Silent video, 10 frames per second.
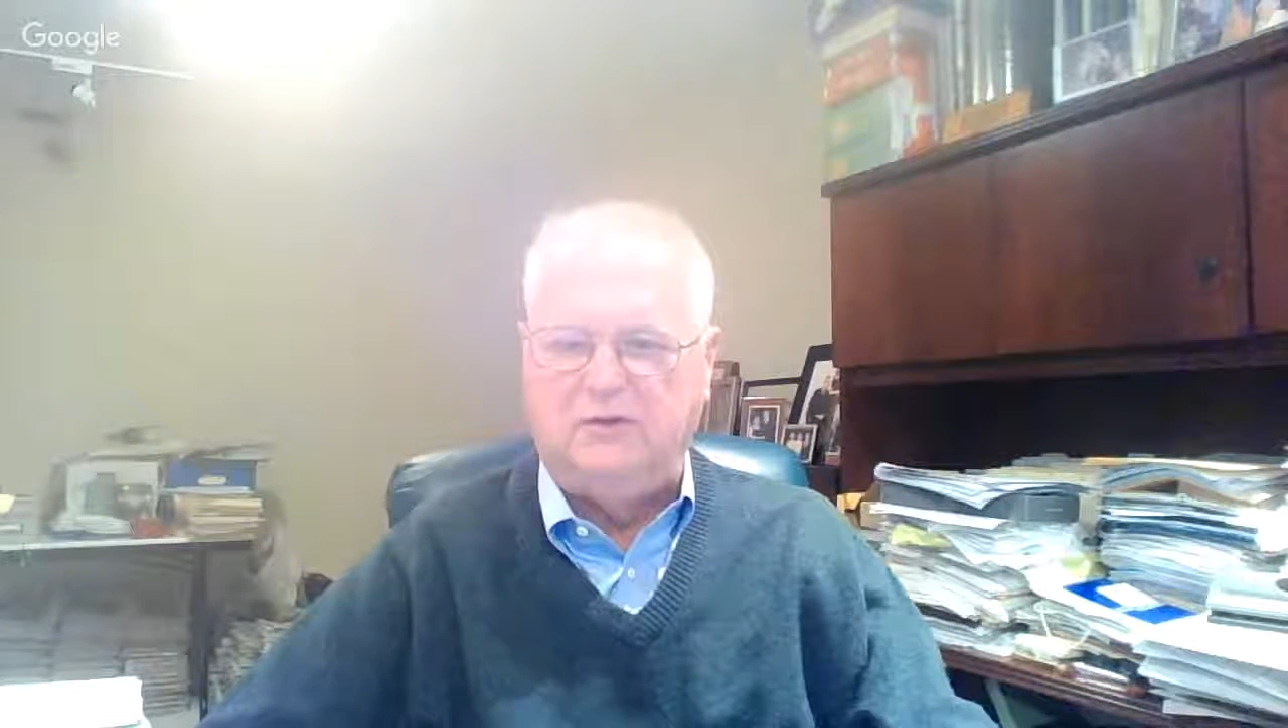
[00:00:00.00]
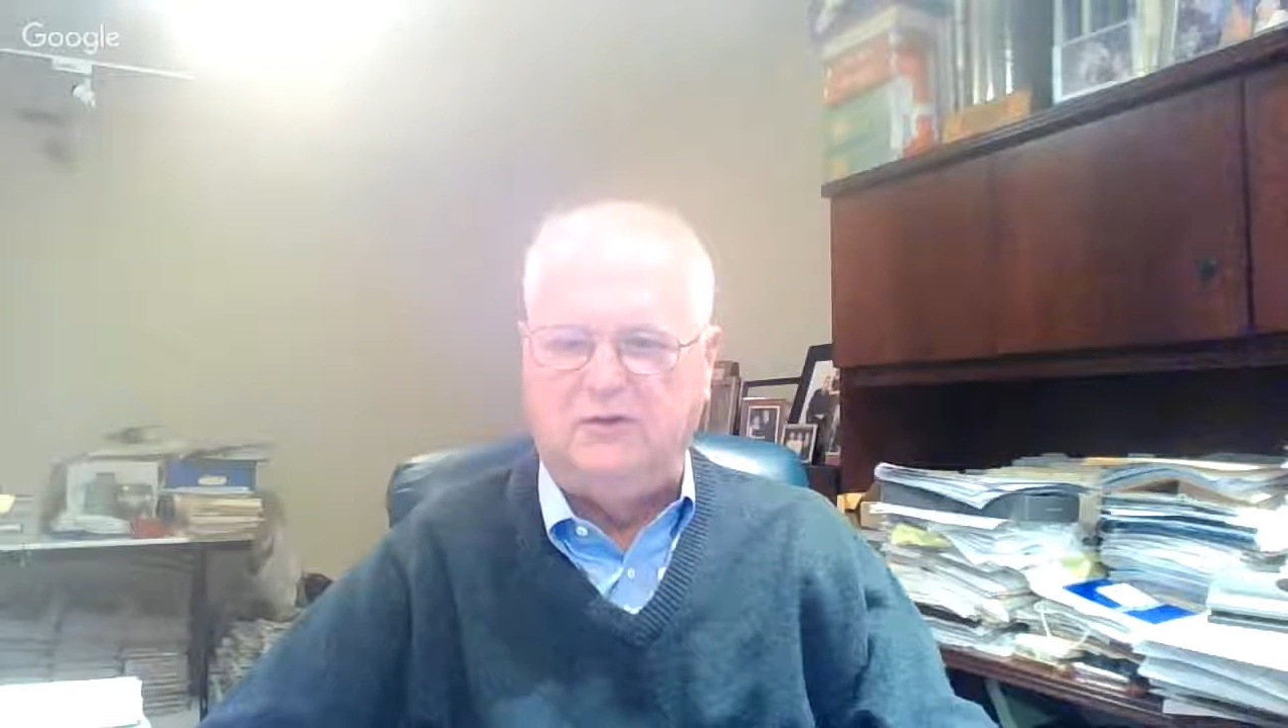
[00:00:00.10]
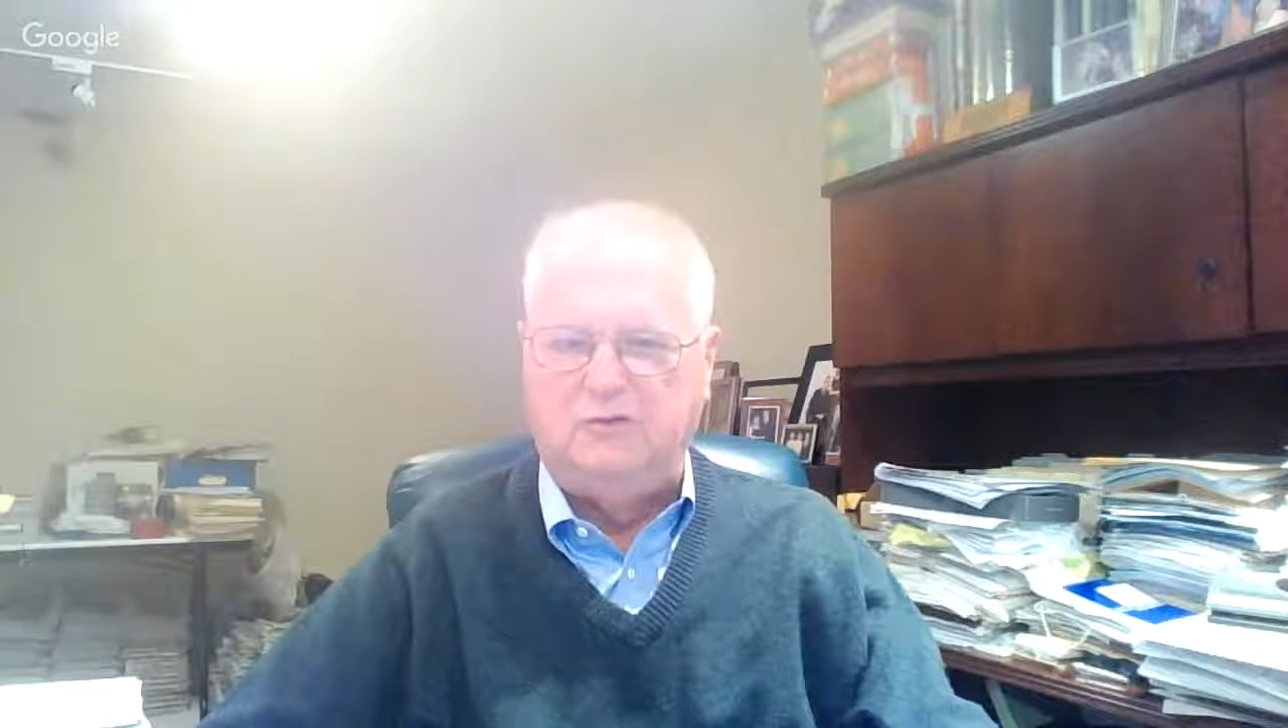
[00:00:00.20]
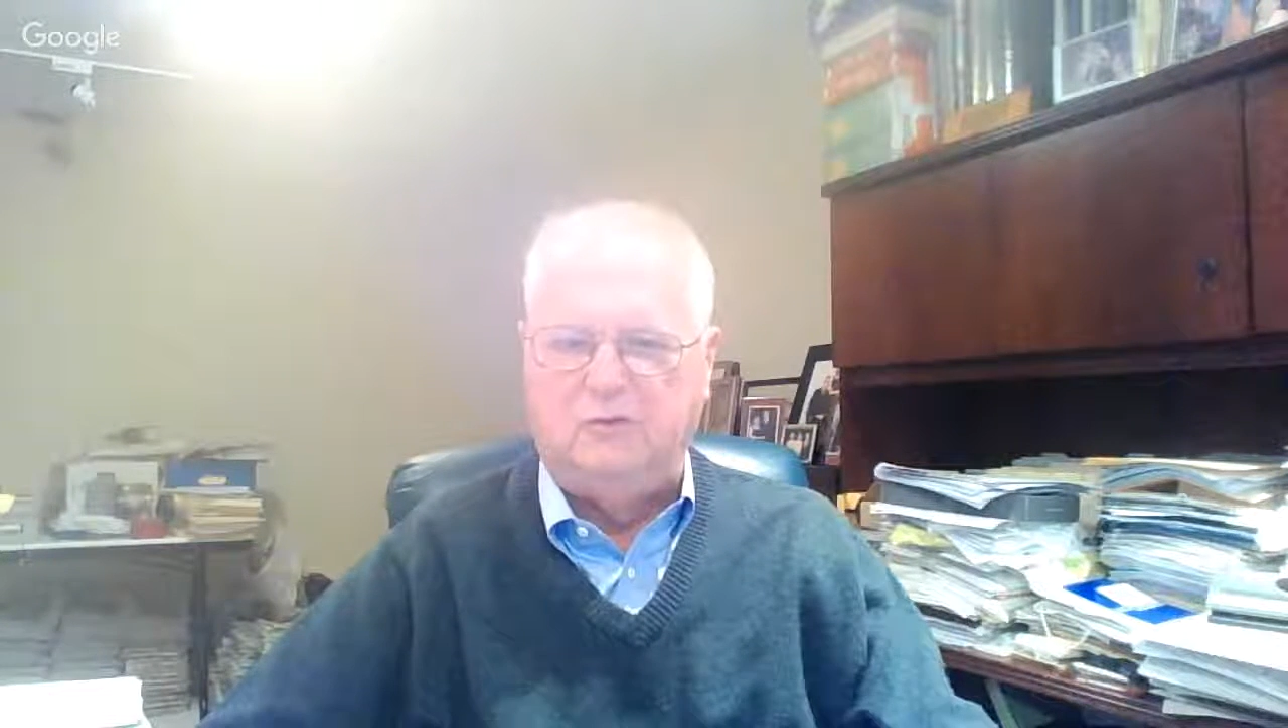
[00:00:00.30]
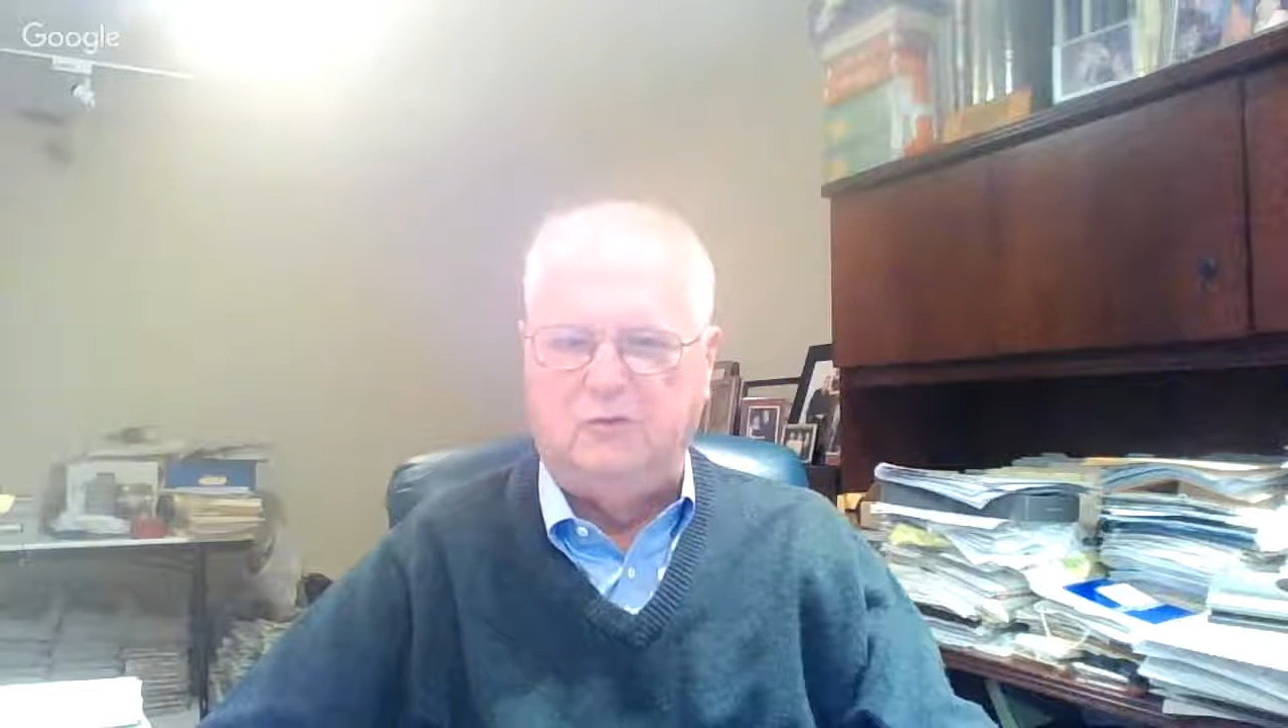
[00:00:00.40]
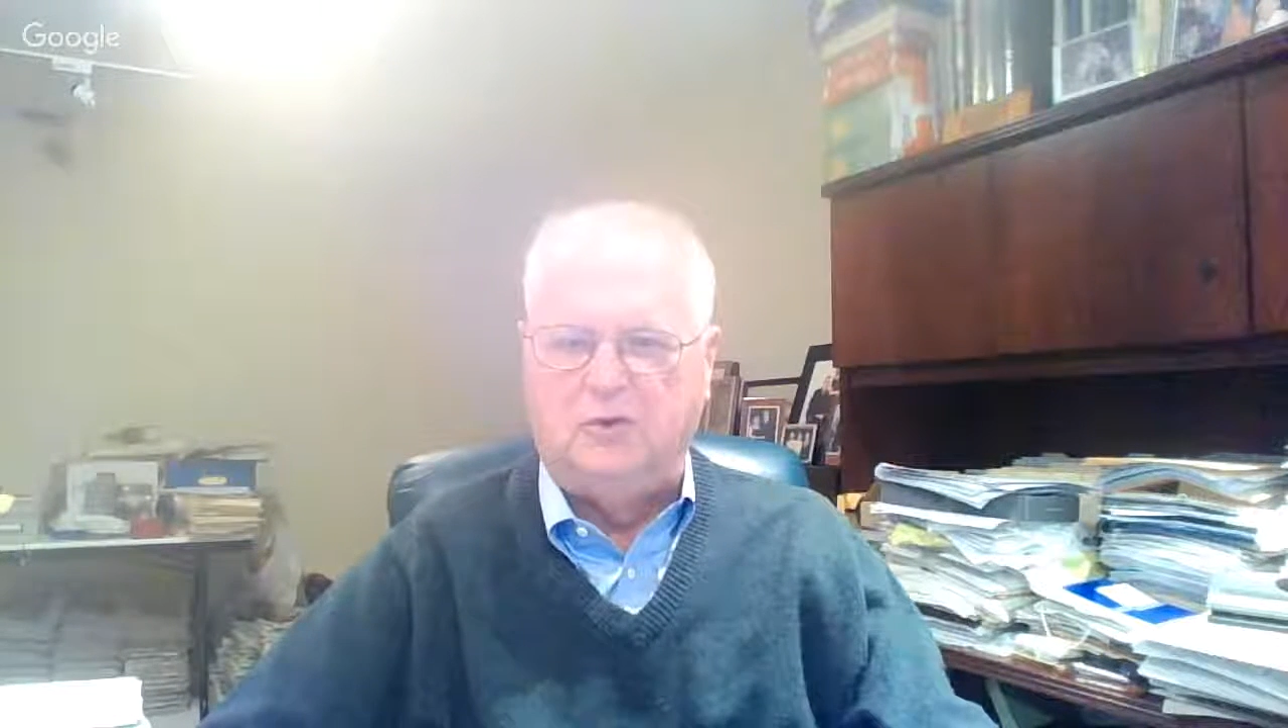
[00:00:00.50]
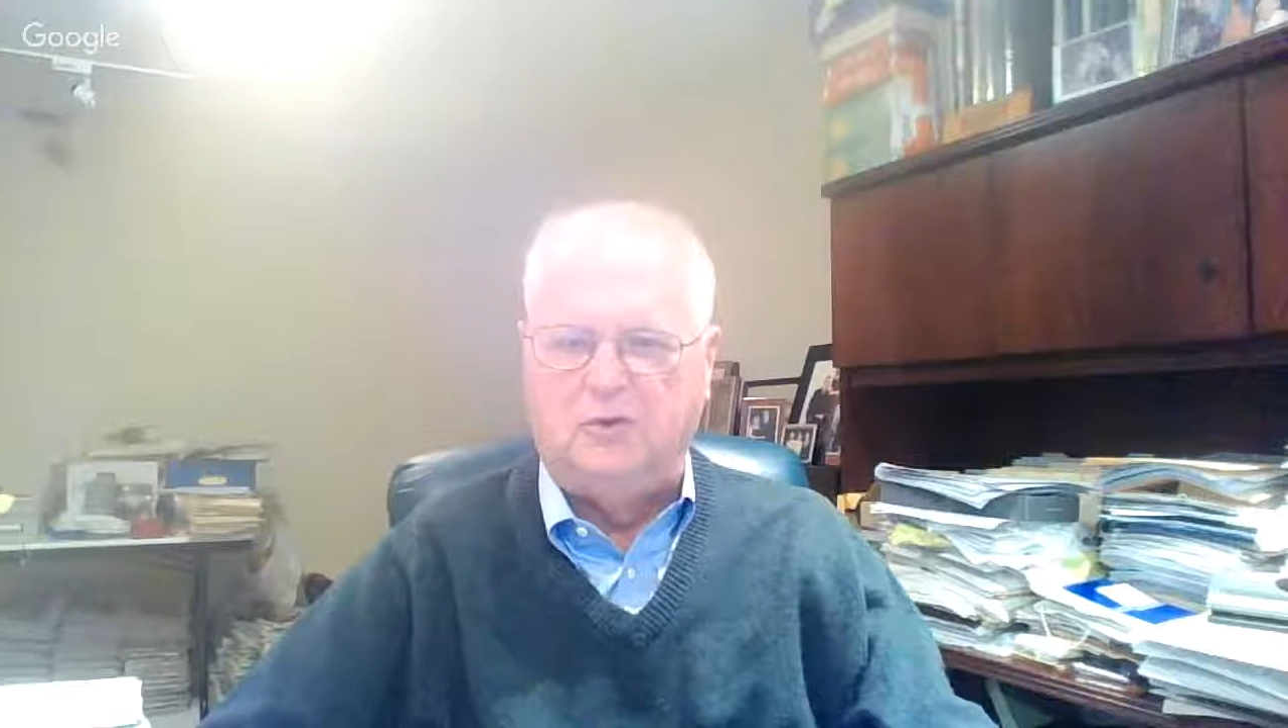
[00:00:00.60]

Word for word: to commemoratives